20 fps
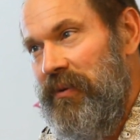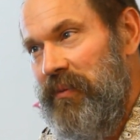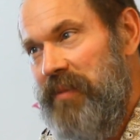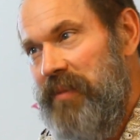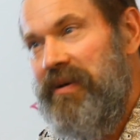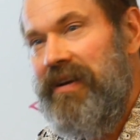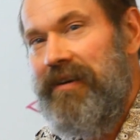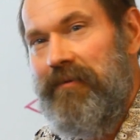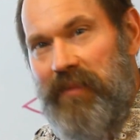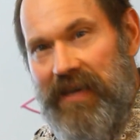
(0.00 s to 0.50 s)
We
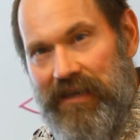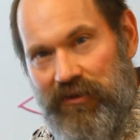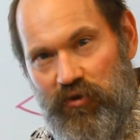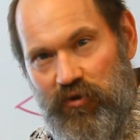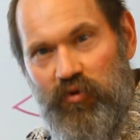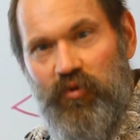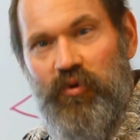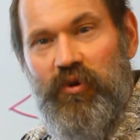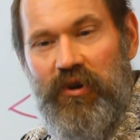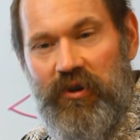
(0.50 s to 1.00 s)
better make
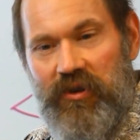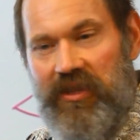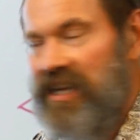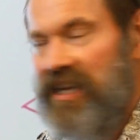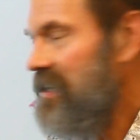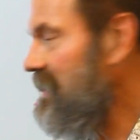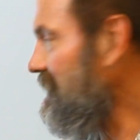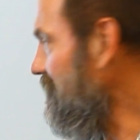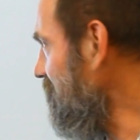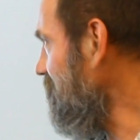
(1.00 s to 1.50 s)
sure
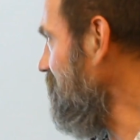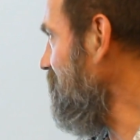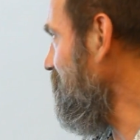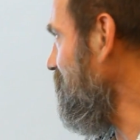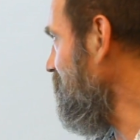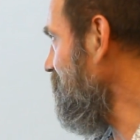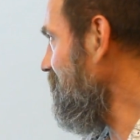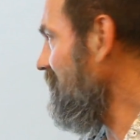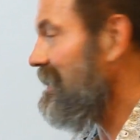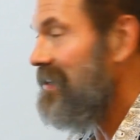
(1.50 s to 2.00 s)

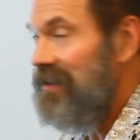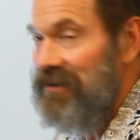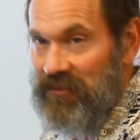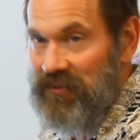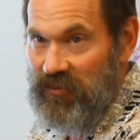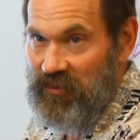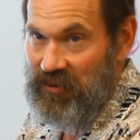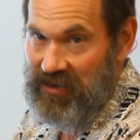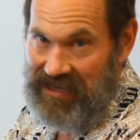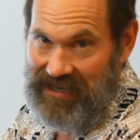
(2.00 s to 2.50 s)
that
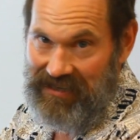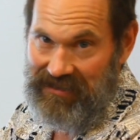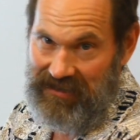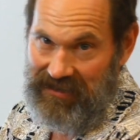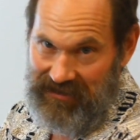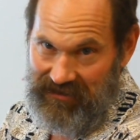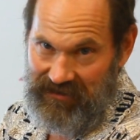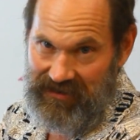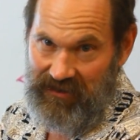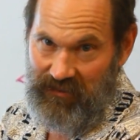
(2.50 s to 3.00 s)
we're not
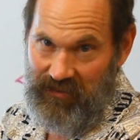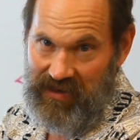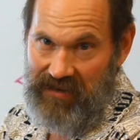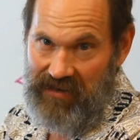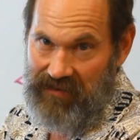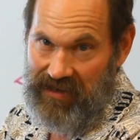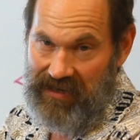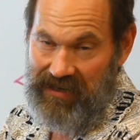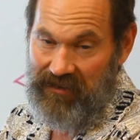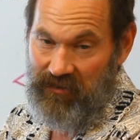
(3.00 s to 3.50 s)
just
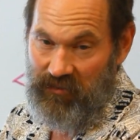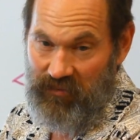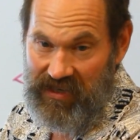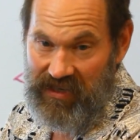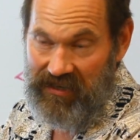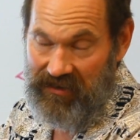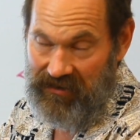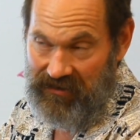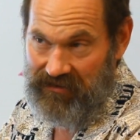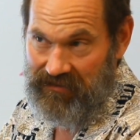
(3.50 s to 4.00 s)
reinventing the
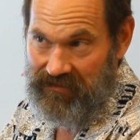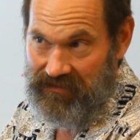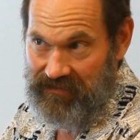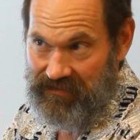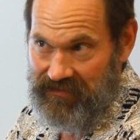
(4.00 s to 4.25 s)
wheel.